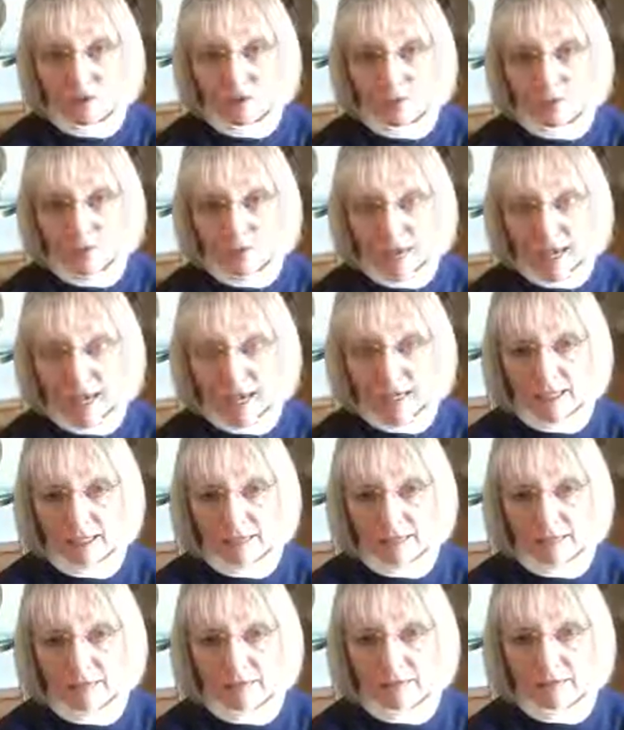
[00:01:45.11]

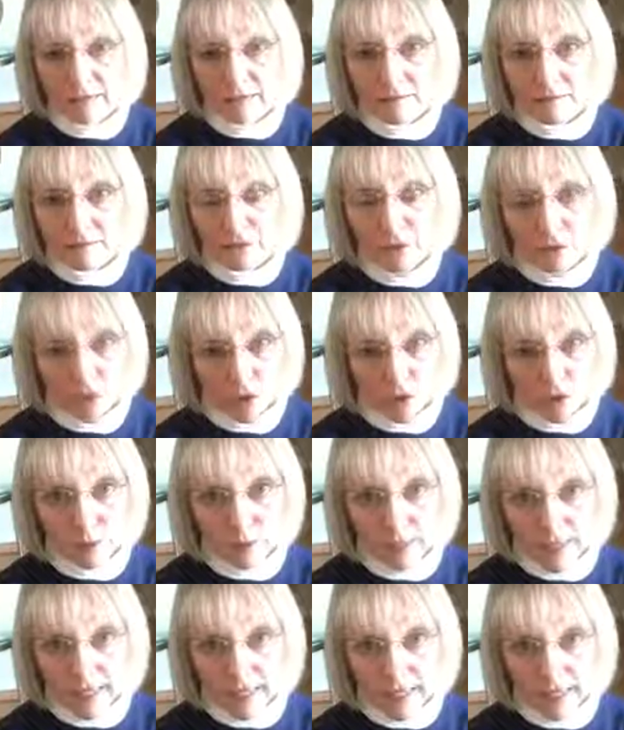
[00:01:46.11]
when you go
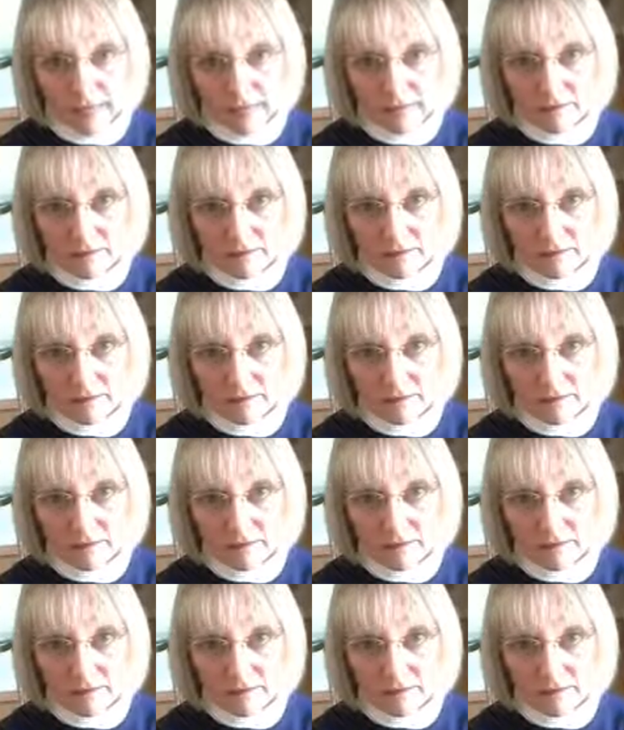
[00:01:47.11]
away.